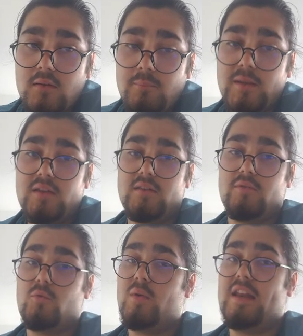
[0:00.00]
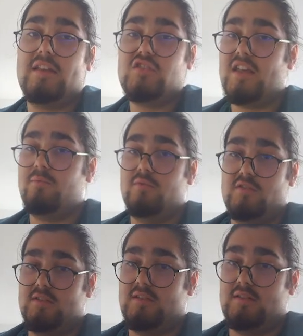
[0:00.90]
because of queen h8, which
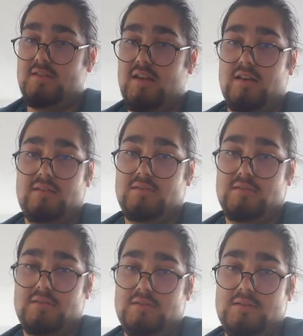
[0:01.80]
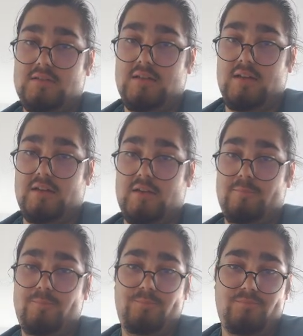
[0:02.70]
is insane. I don't know.
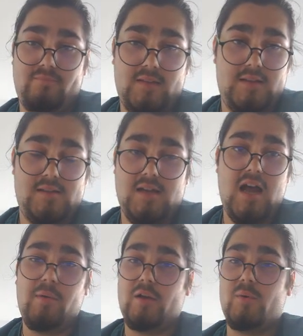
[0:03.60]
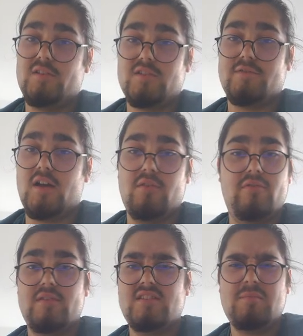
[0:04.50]
I went queen g5,
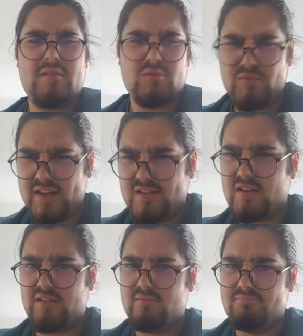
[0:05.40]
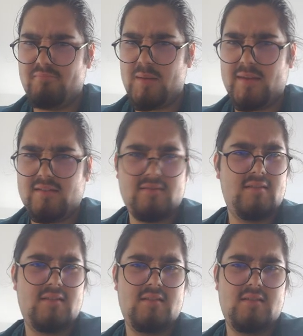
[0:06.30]
similar sort of idea, maybe.
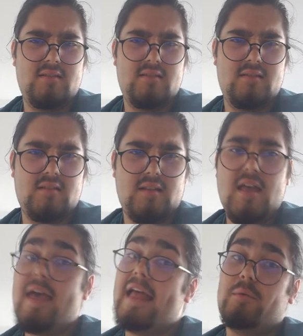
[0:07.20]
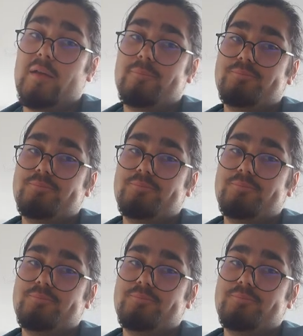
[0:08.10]
Anyway,